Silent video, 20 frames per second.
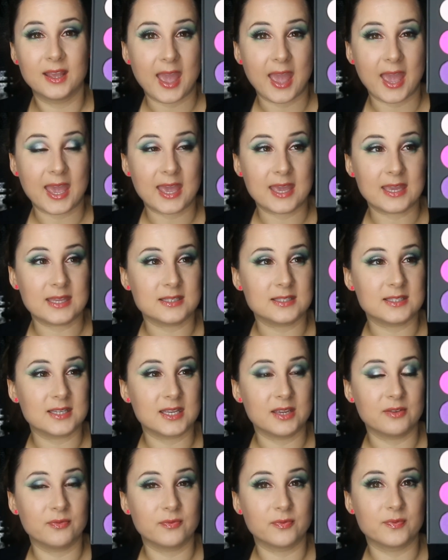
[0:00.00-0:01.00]
and
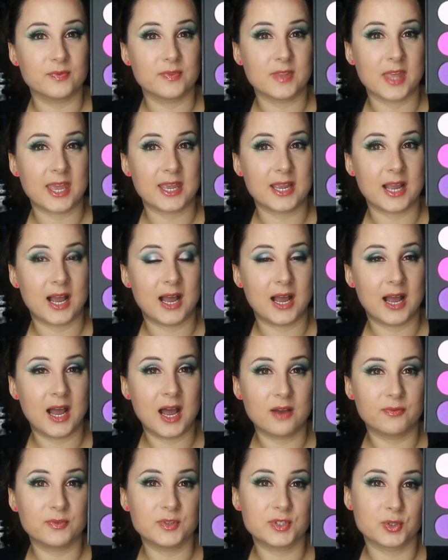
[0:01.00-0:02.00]
if they are
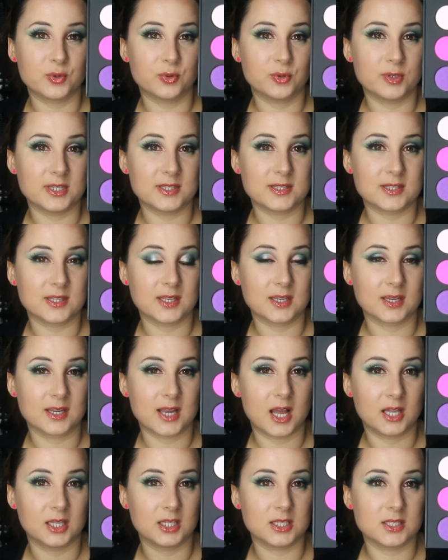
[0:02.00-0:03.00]
half as good as the
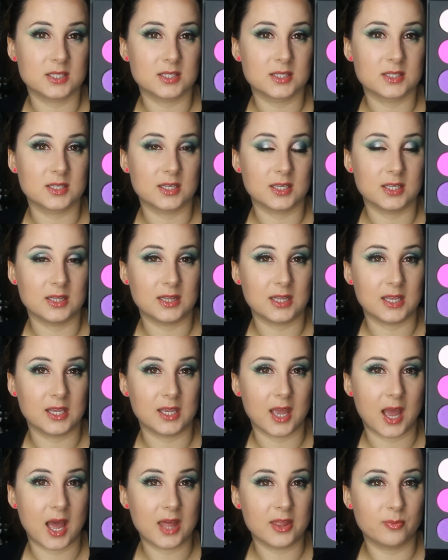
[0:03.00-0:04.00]
colors in
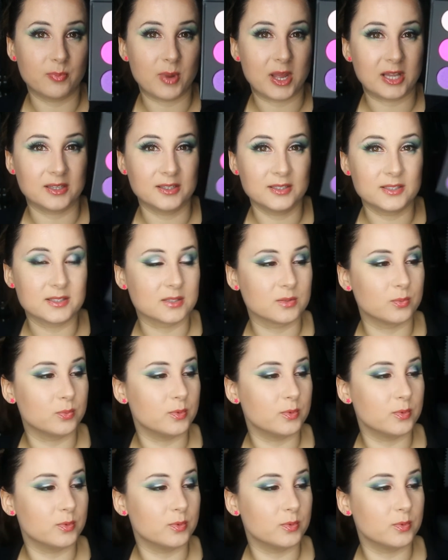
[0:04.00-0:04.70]
the other palettes,